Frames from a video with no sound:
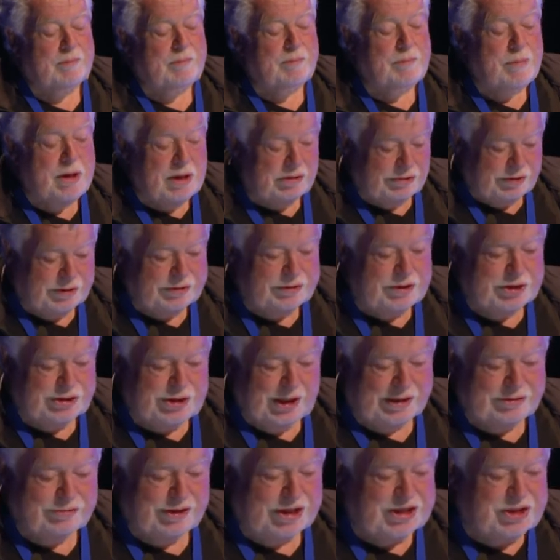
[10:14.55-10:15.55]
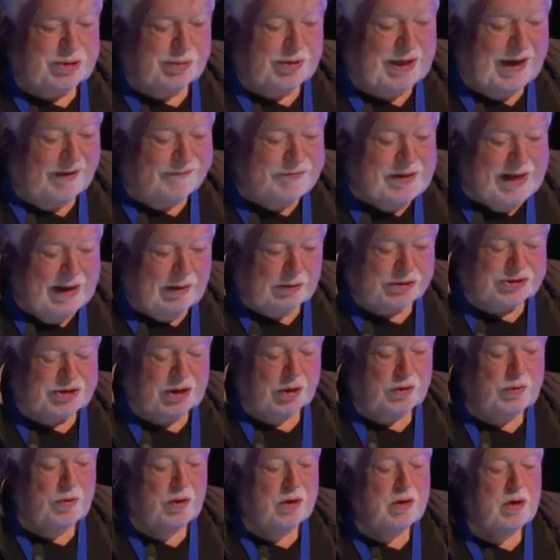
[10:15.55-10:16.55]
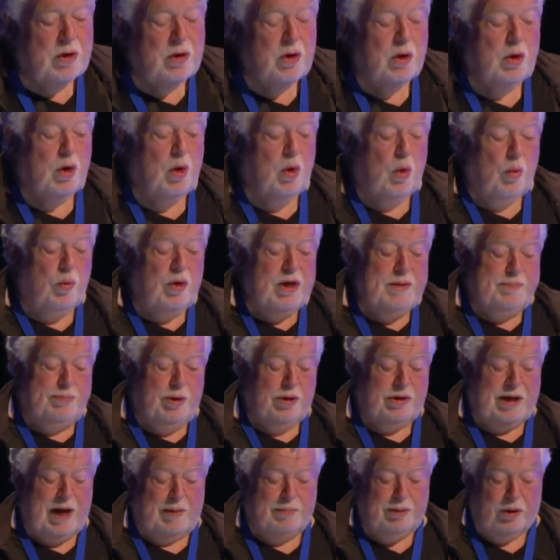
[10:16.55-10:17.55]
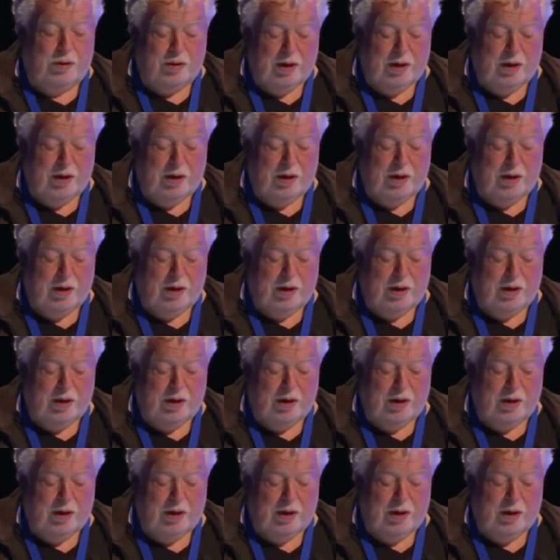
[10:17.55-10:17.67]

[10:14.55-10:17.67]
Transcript: mirrored the generation we have now. So we put up